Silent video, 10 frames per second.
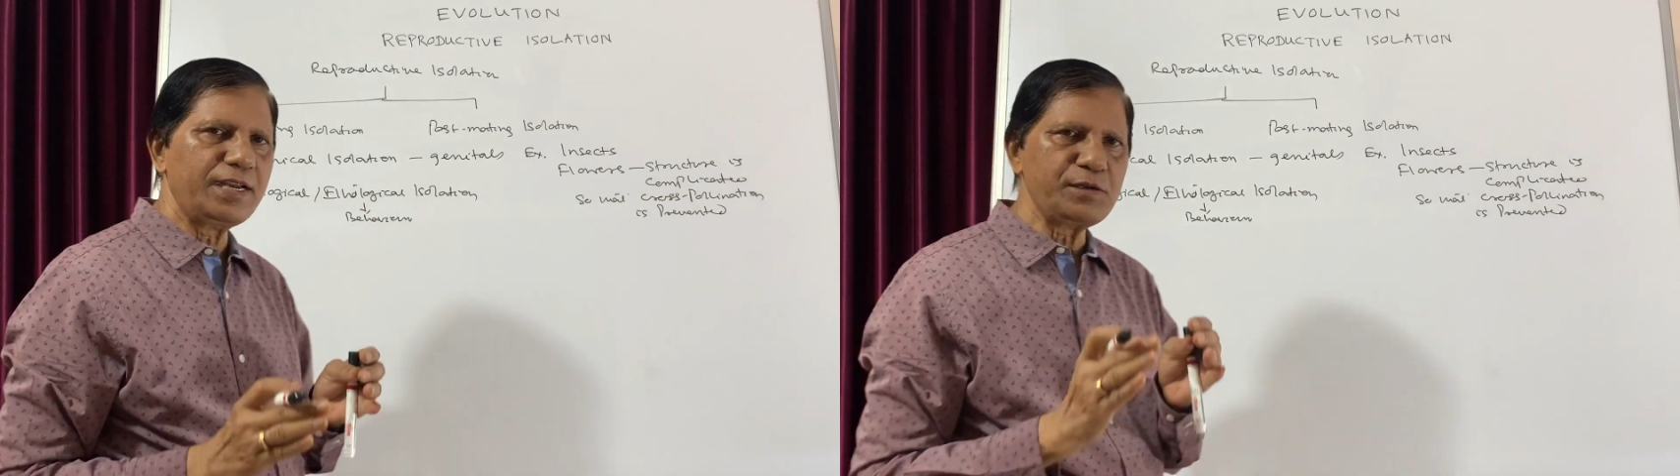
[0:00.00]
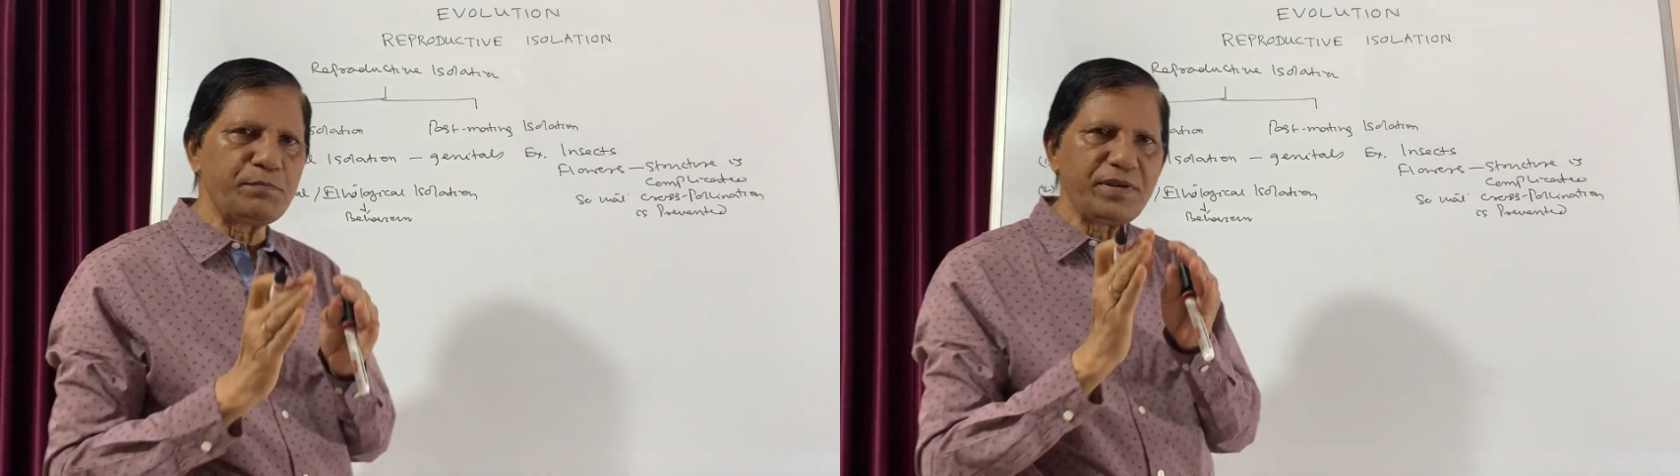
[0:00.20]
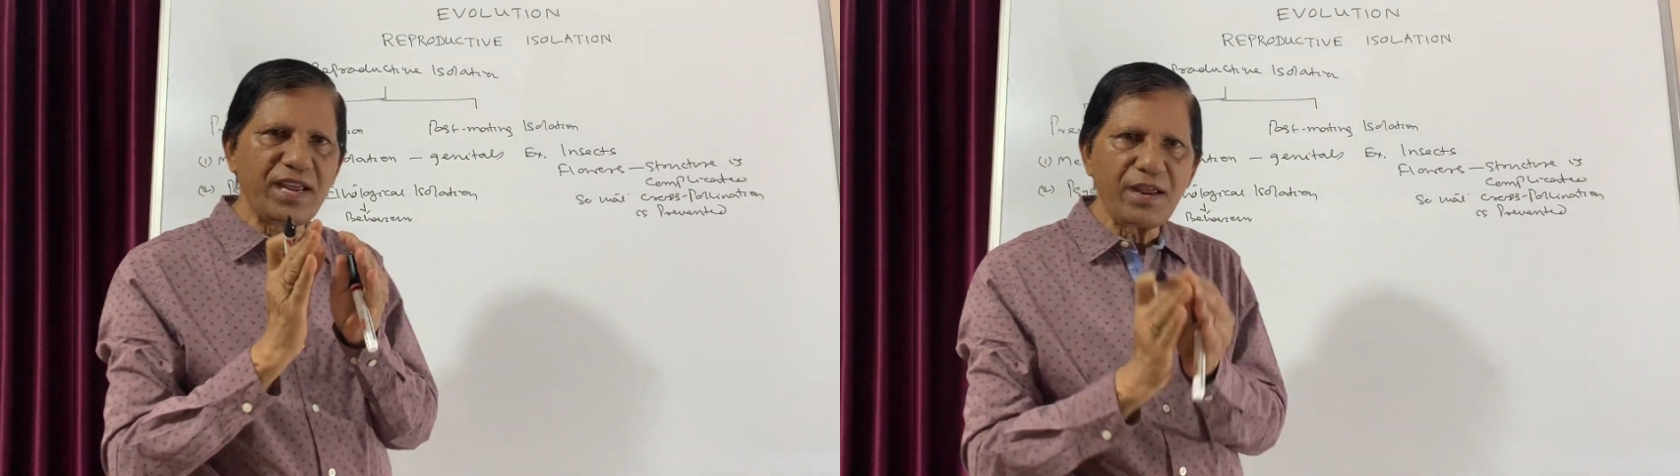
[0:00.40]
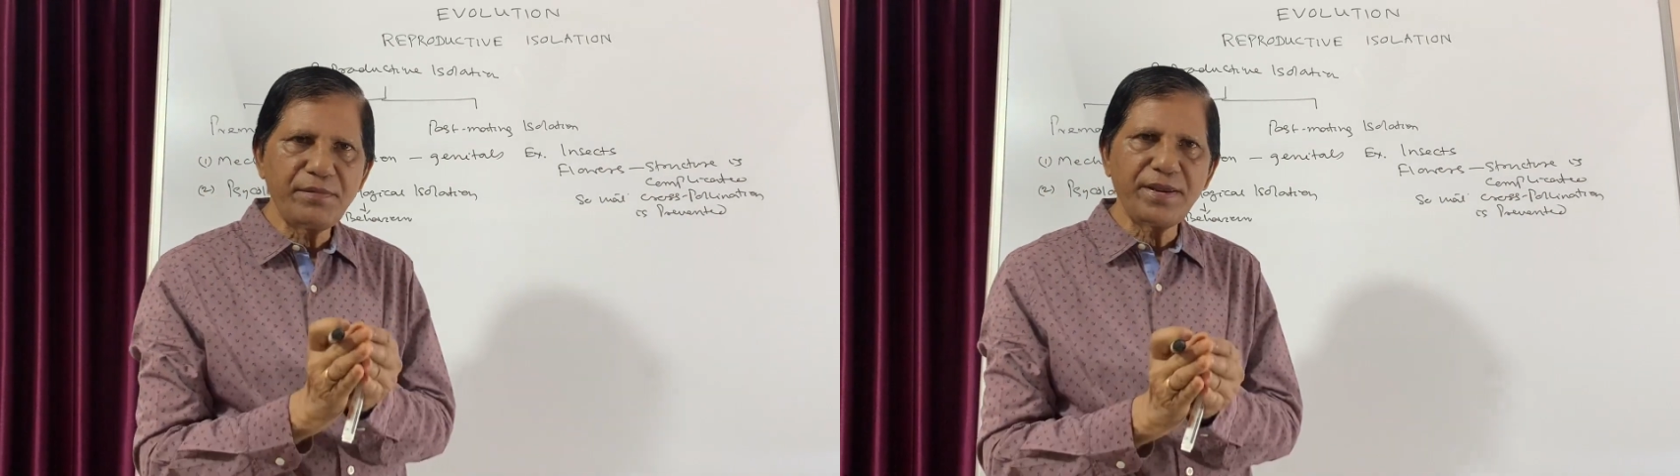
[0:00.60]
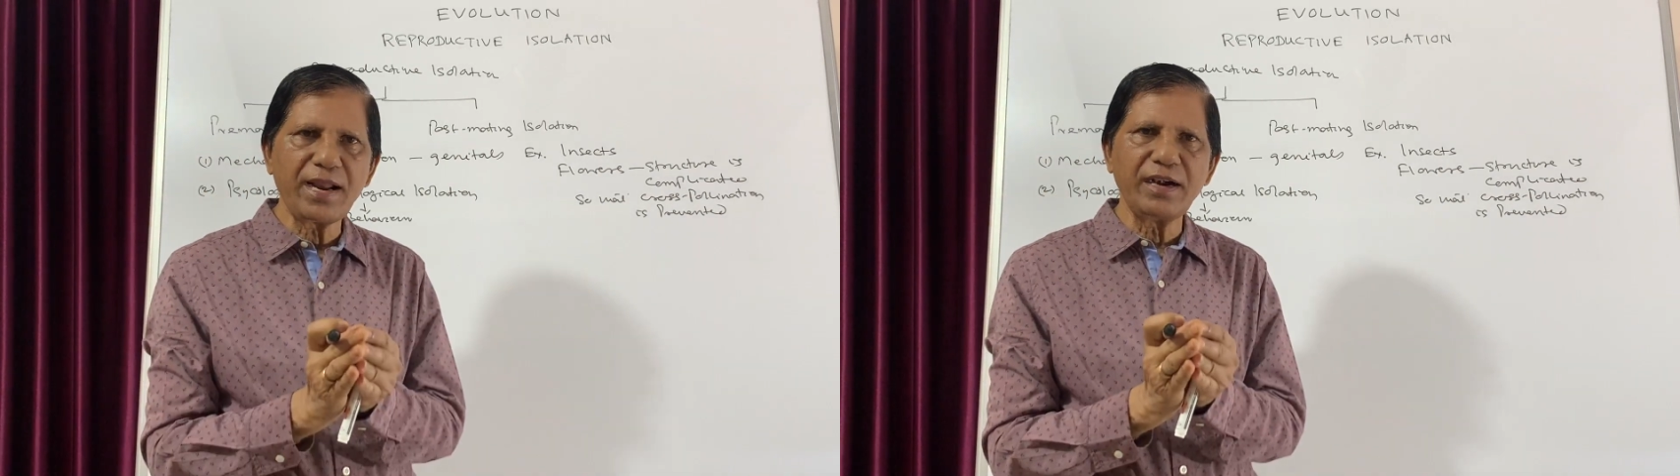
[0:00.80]

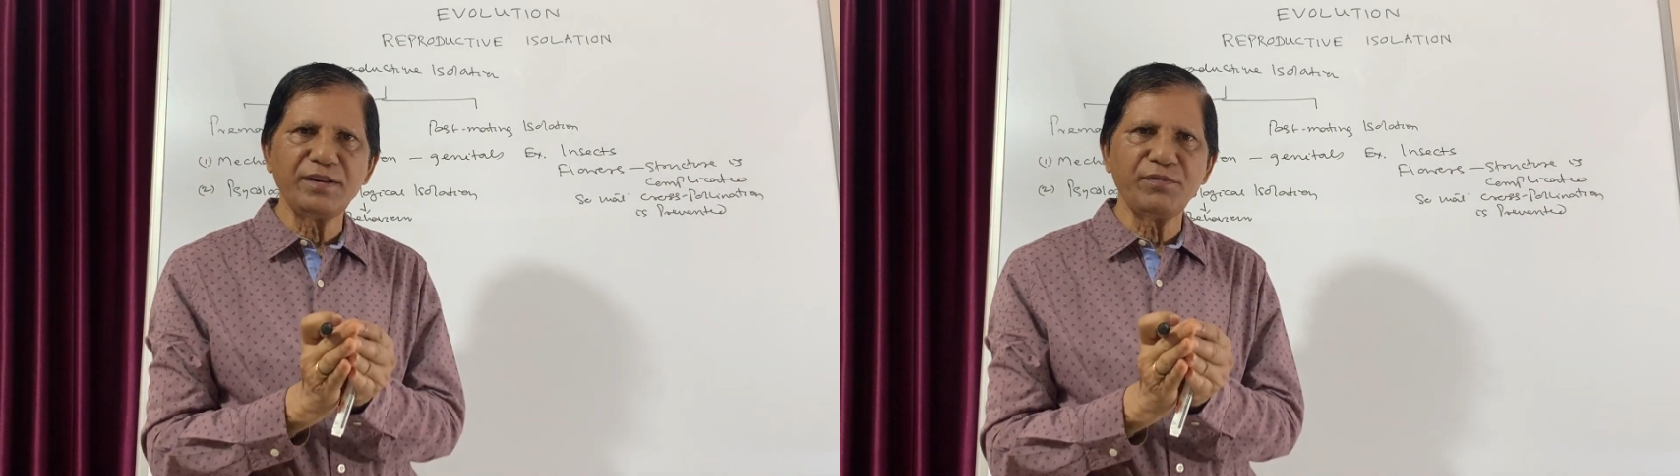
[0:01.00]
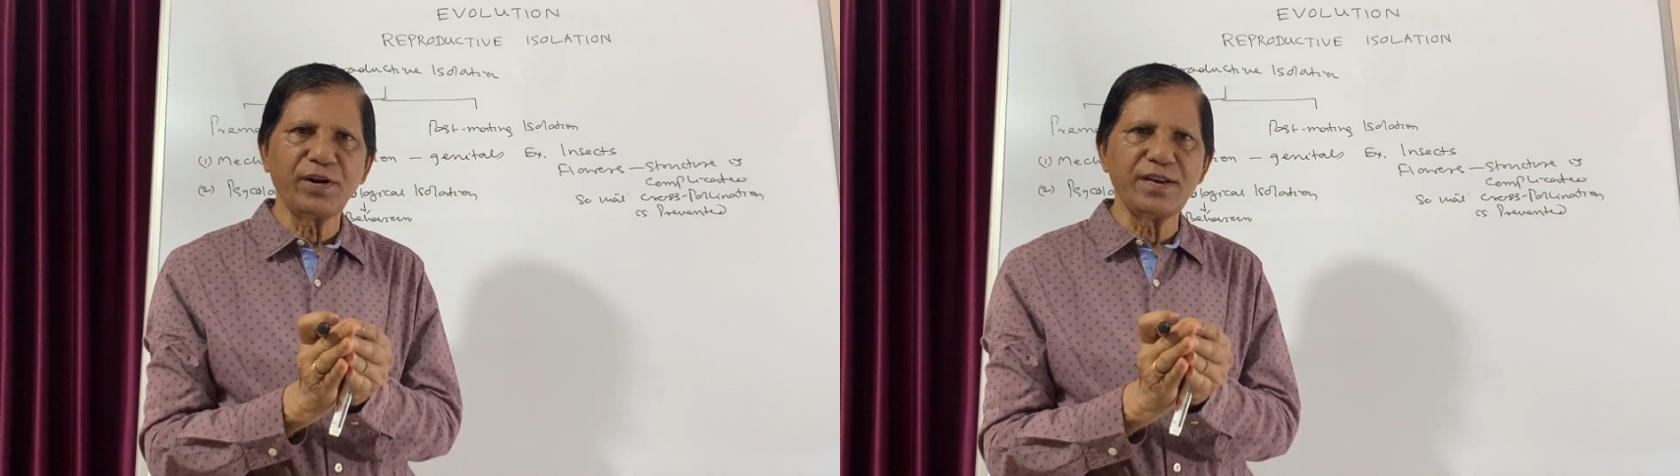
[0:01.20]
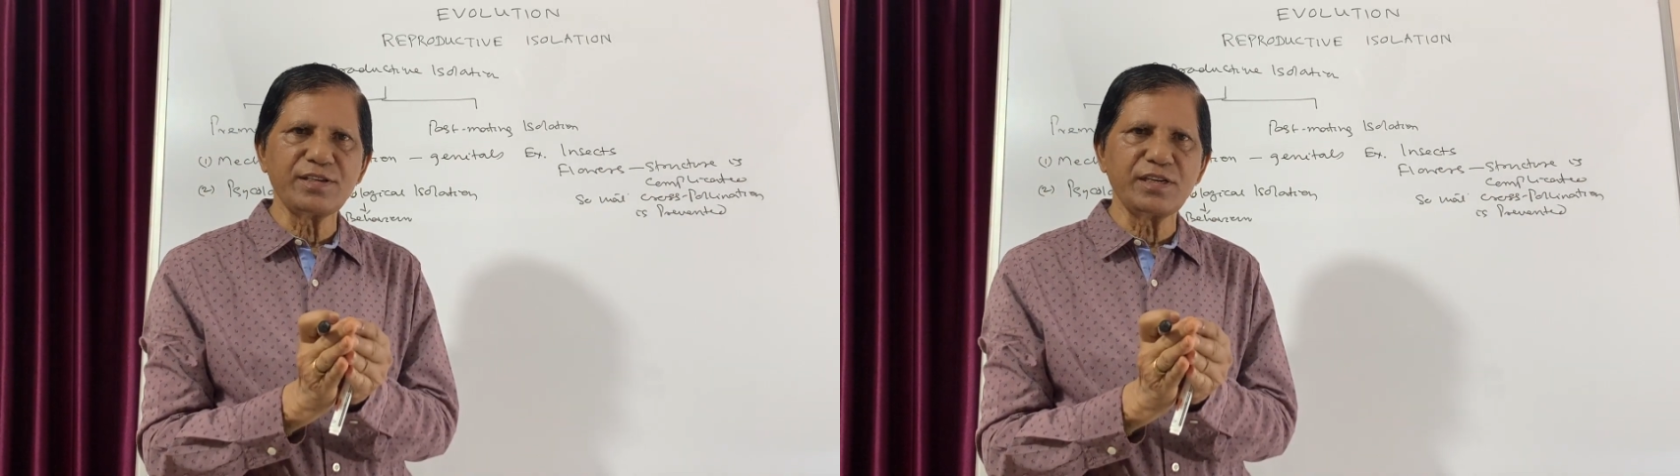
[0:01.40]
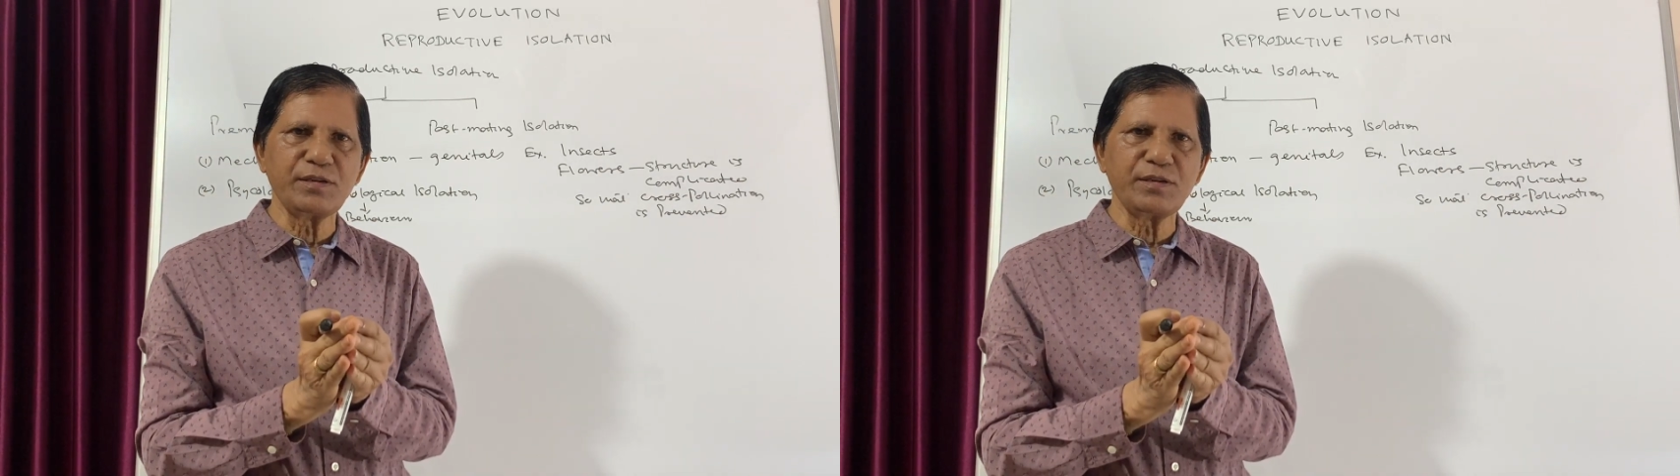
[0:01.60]
behavioral differences